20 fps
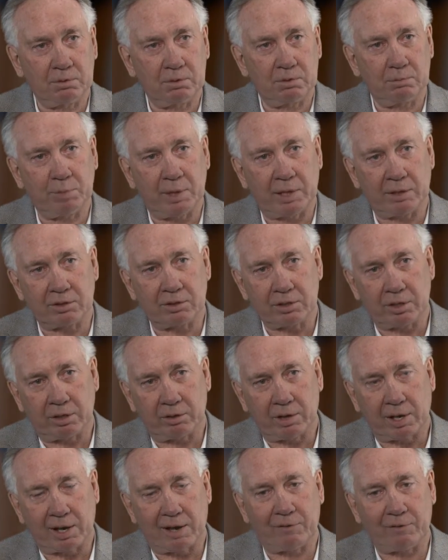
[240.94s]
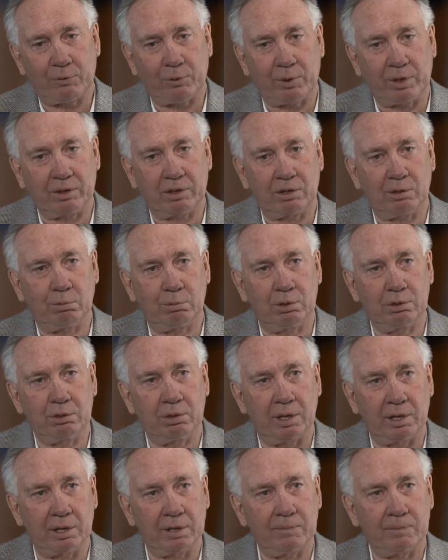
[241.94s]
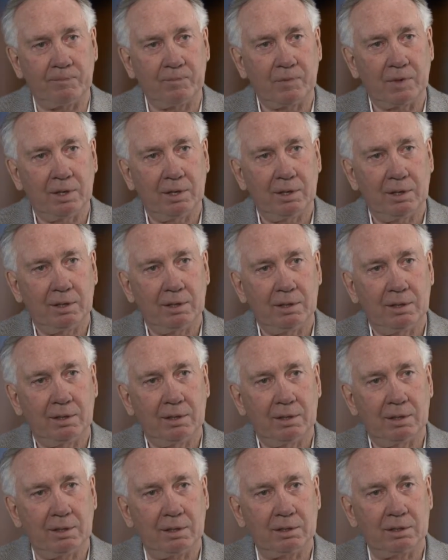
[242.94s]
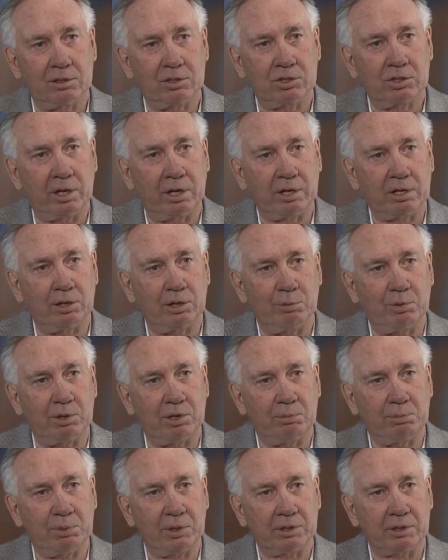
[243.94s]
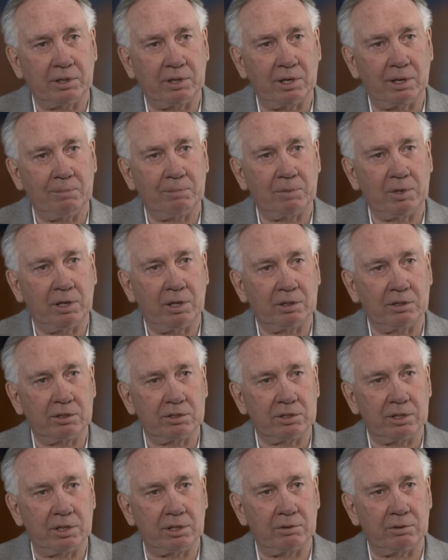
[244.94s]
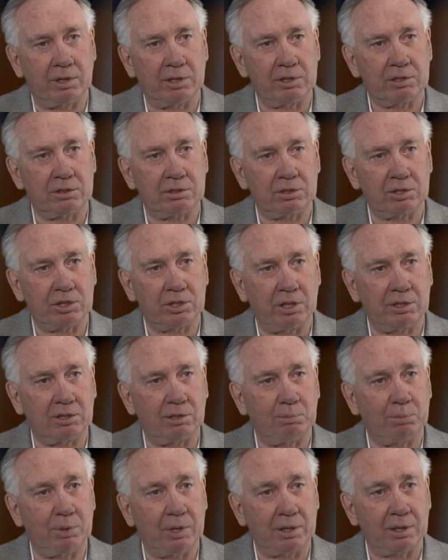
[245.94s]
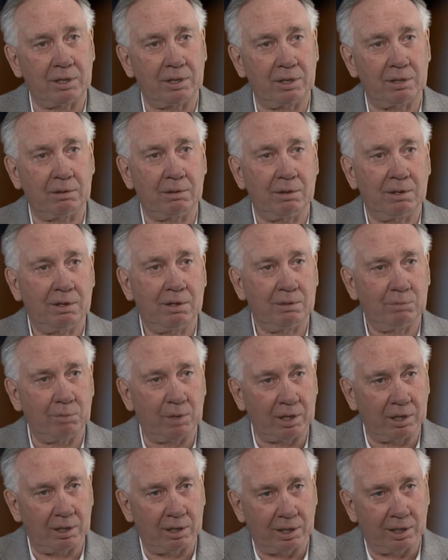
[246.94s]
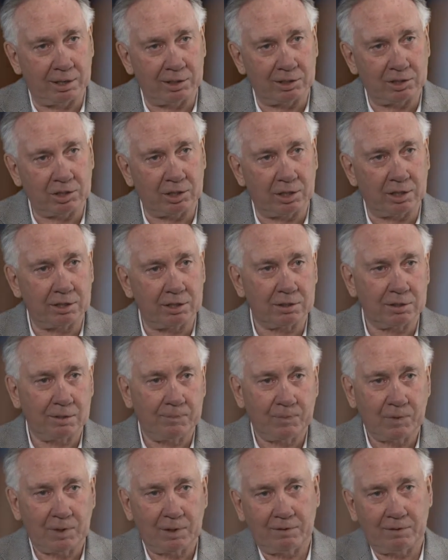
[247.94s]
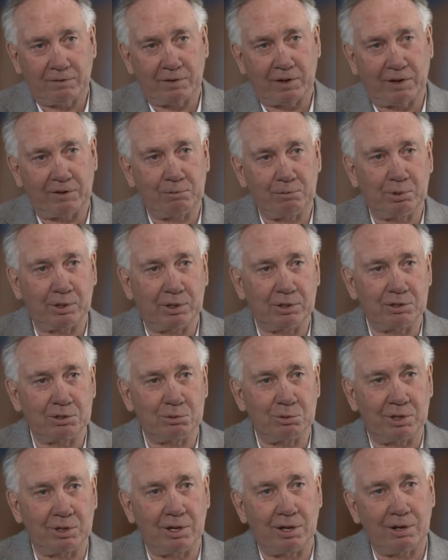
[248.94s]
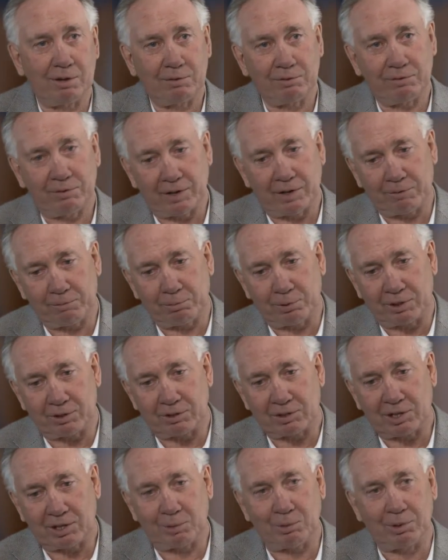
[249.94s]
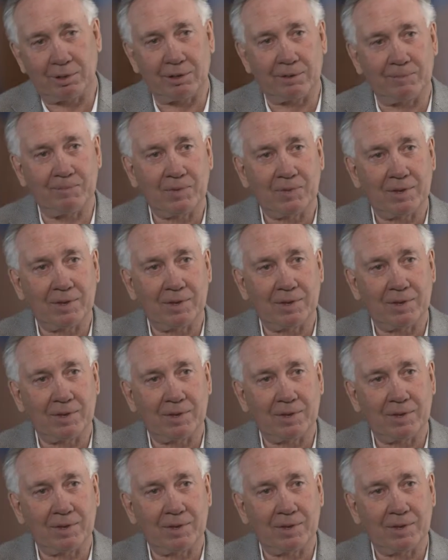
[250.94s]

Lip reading: bounced out halfway to the blue line. And Jacques Lemaire picked it up, got to center ice and shot the puck in, made a line change. 5 players went off, 5 players came on.